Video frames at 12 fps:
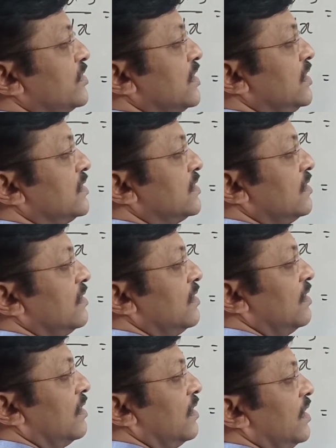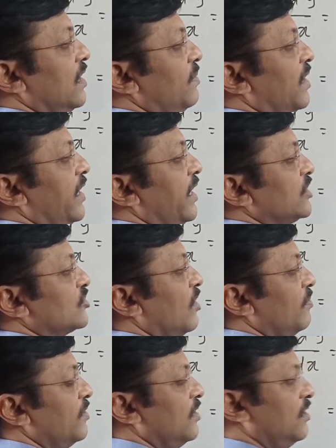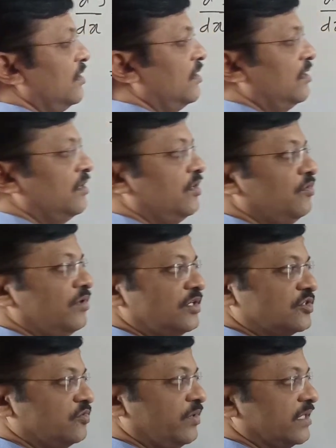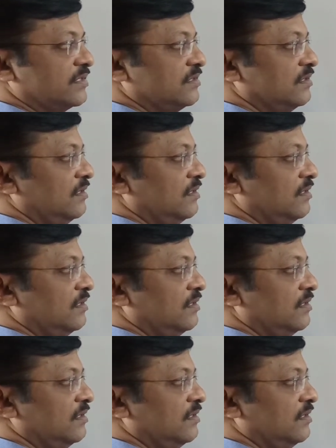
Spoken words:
is d by dx of 2 raised to x.